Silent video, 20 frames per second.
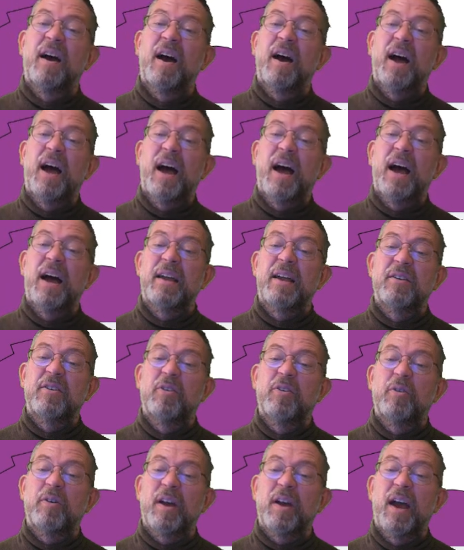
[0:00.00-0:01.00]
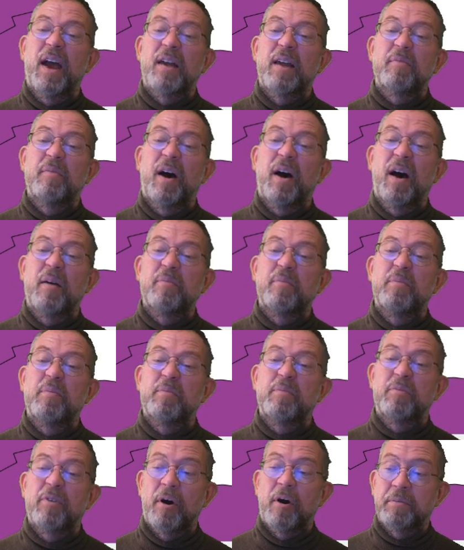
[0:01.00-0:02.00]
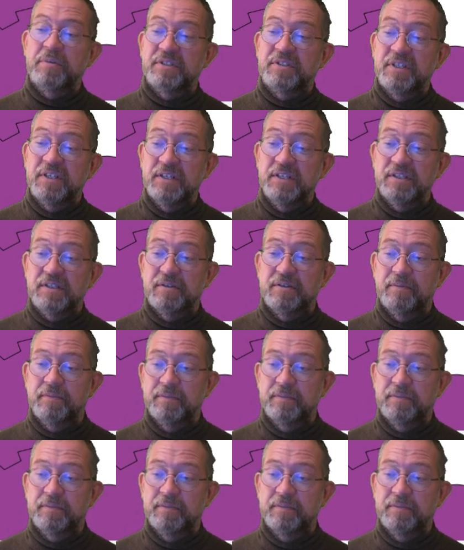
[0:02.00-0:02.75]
and look at my properties